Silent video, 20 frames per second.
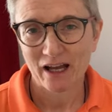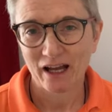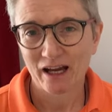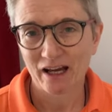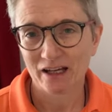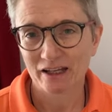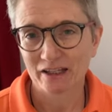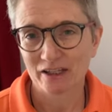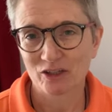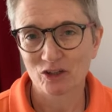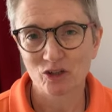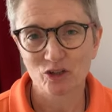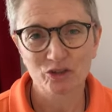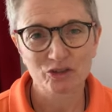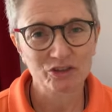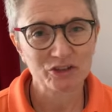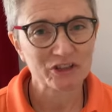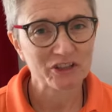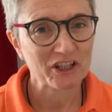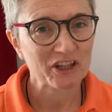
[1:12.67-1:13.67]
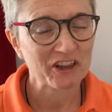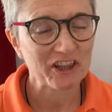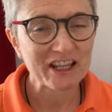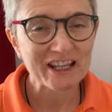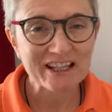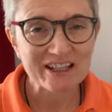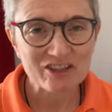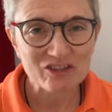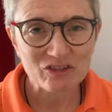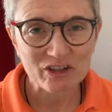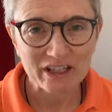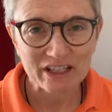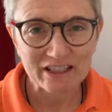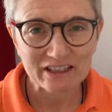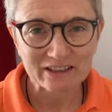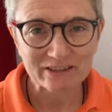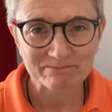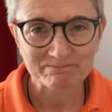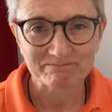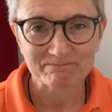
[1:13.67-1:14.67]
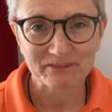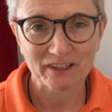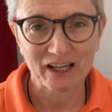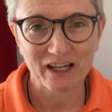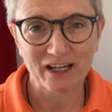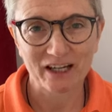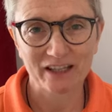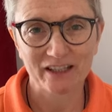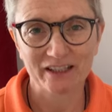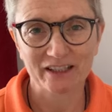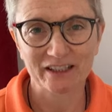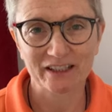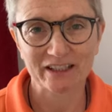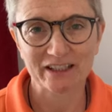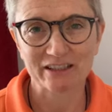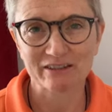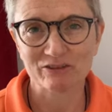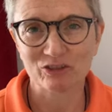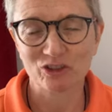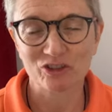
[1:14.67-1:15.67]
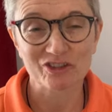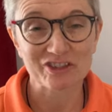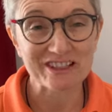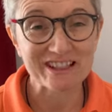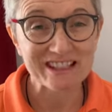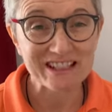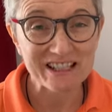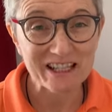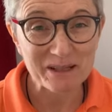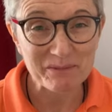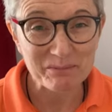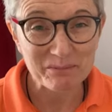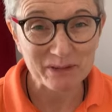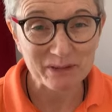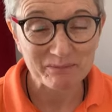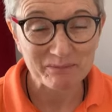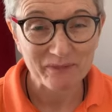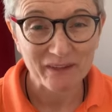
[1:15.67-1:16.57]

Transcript: I couldn't think straight. I couldn't sleep.